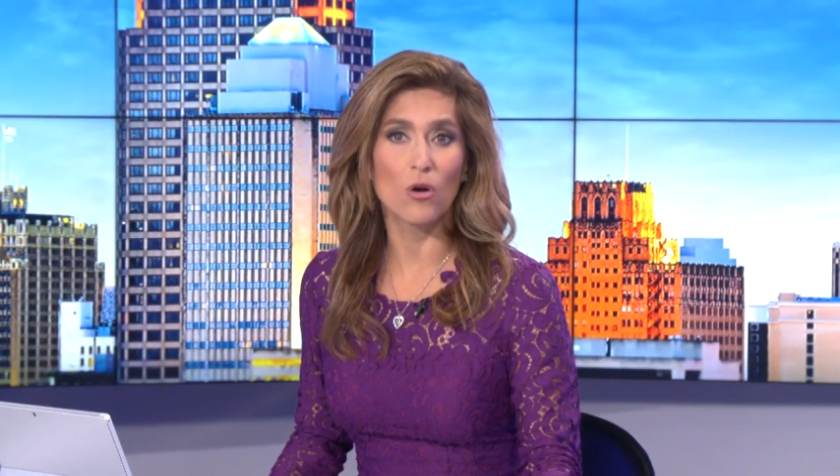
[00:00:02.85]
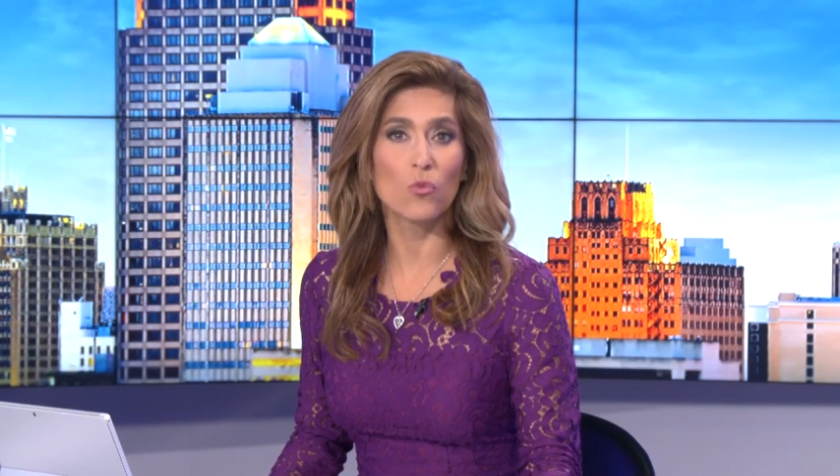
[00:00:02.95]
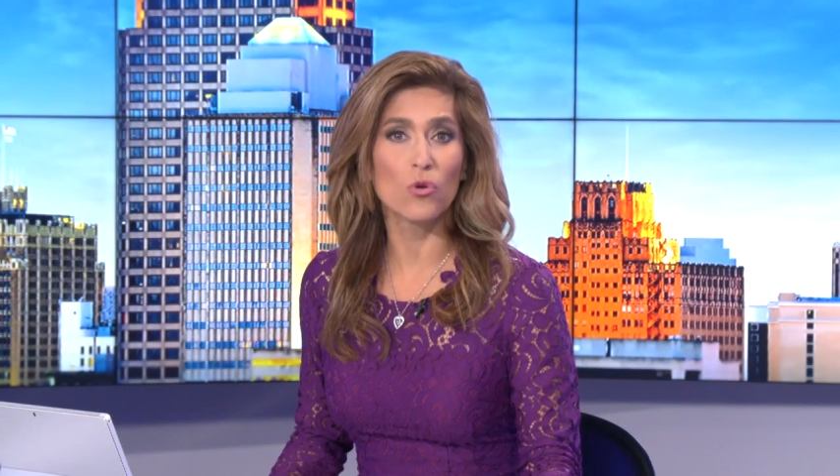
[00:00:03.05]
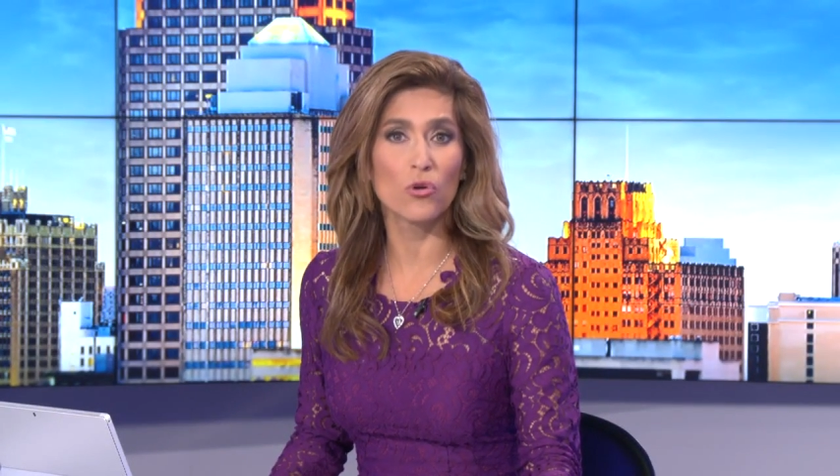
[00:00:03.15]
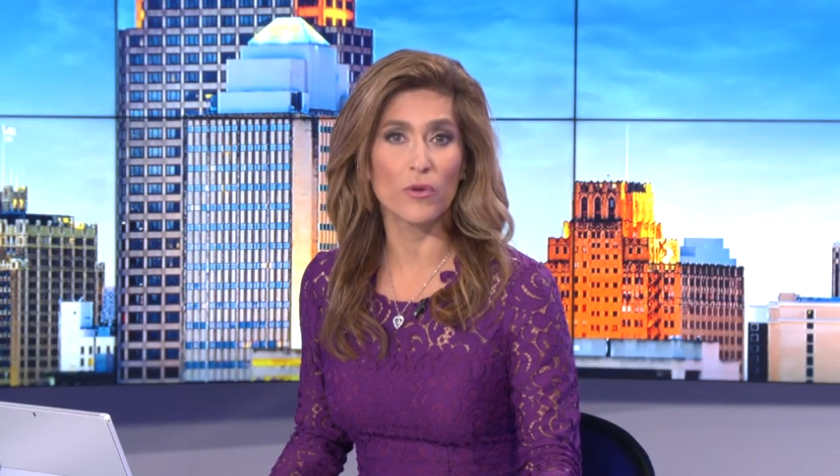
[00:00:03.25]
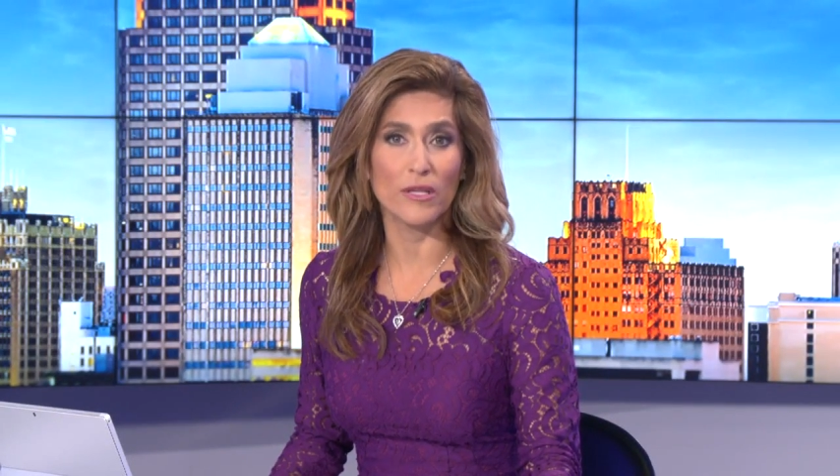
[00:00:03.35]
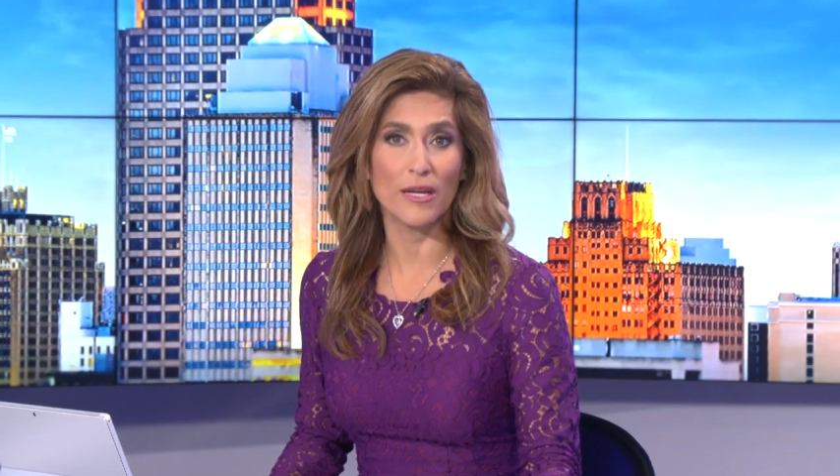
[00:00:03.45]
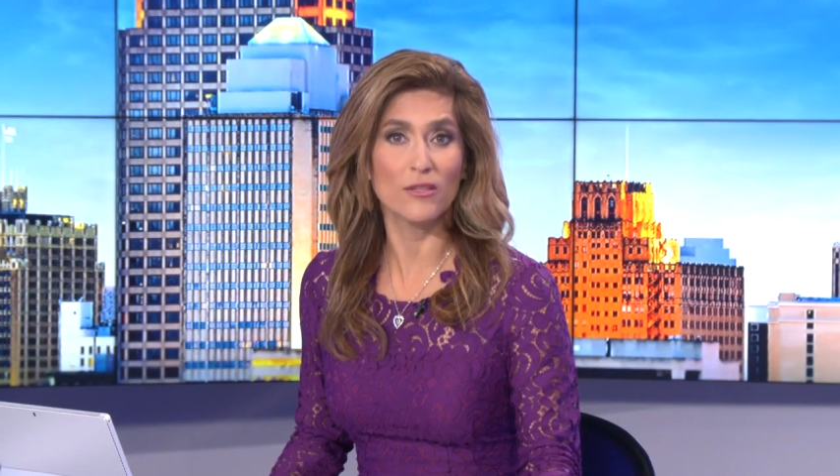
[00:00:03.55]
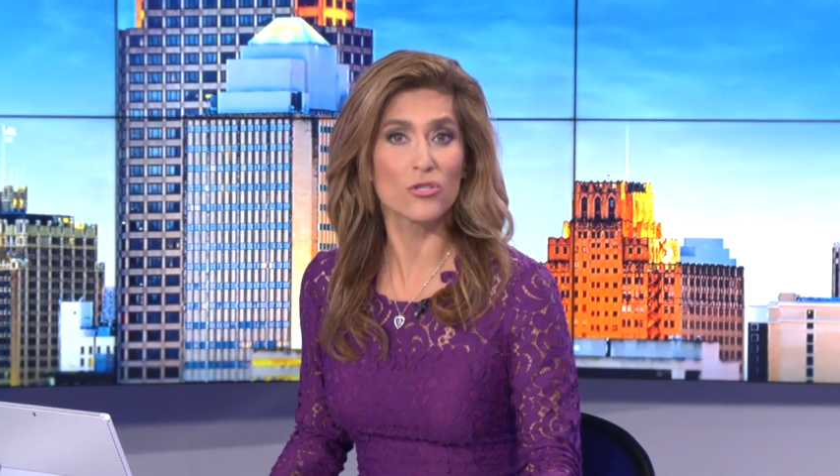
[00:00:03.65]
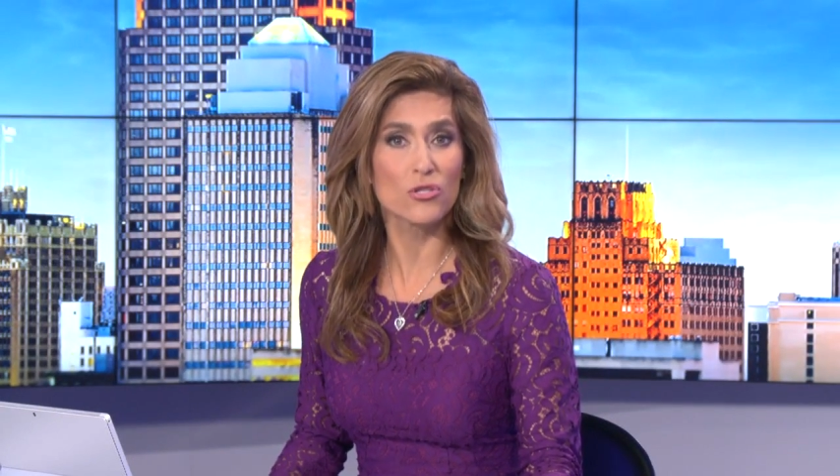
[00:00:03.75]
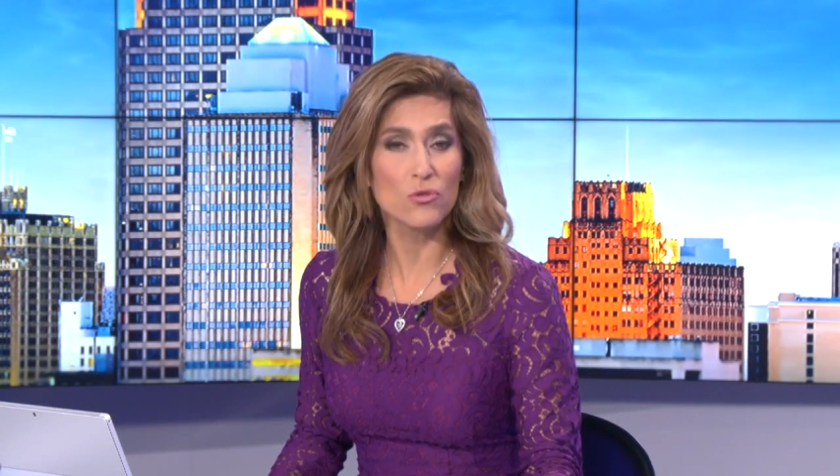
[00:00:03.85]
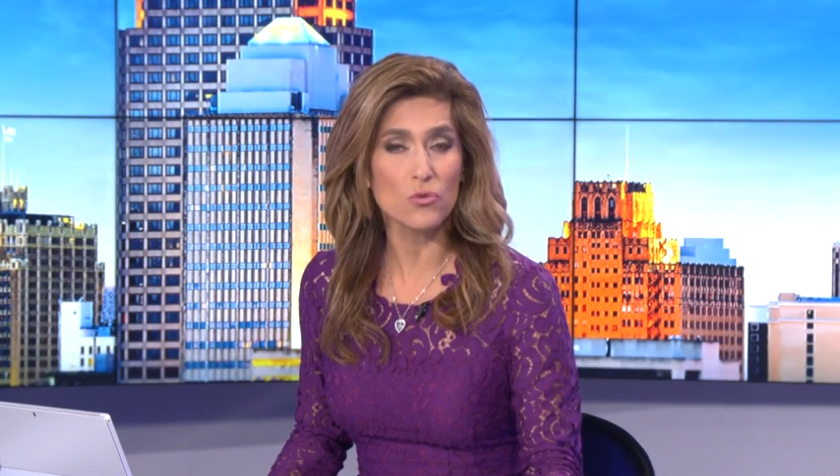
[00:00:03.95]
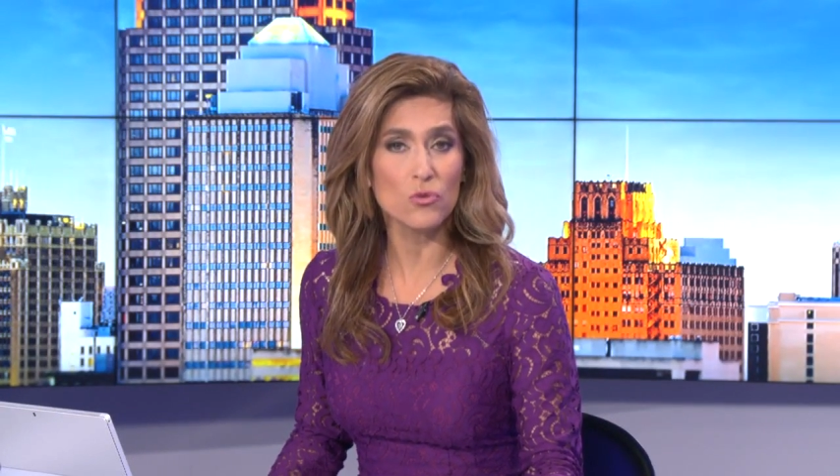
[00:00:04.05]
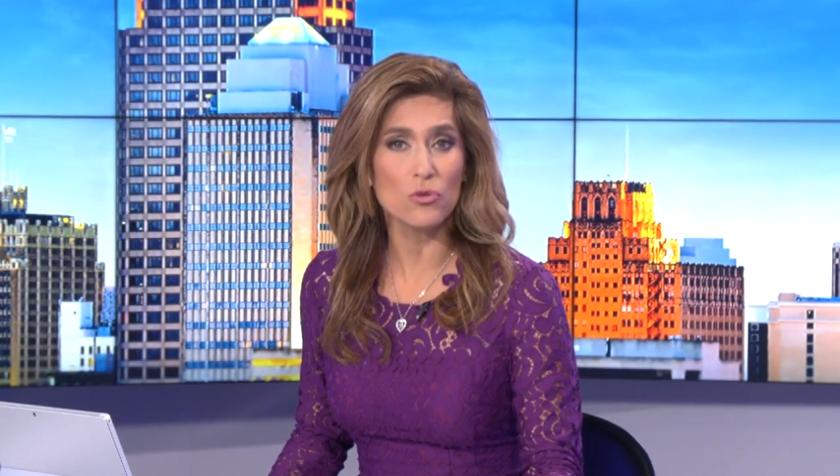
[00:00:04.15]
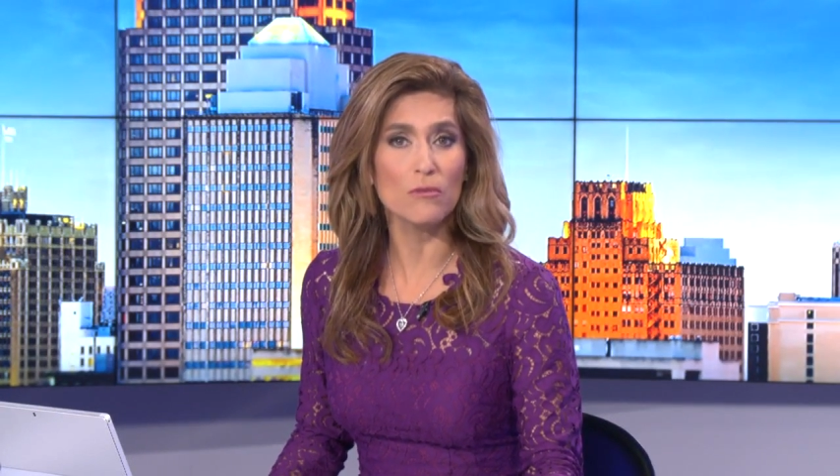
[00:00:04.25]
are worried that their
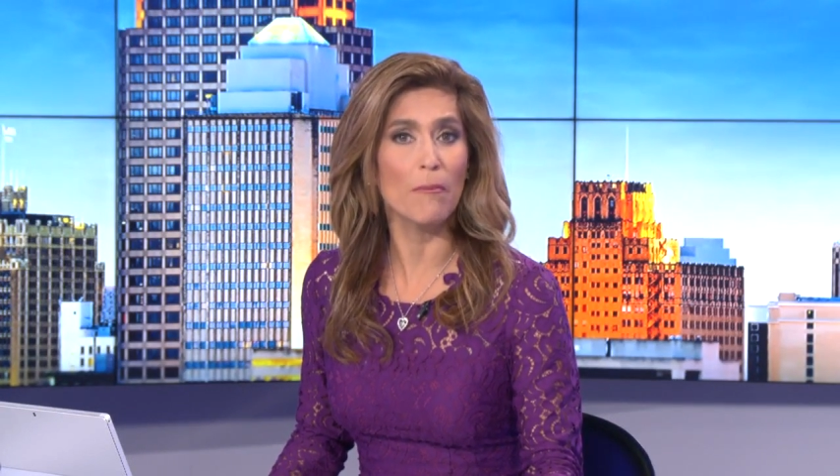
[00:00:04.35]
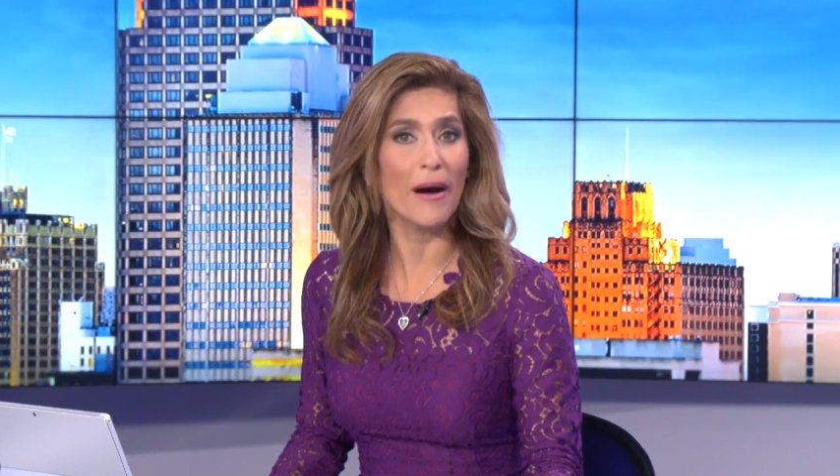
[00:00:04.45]
school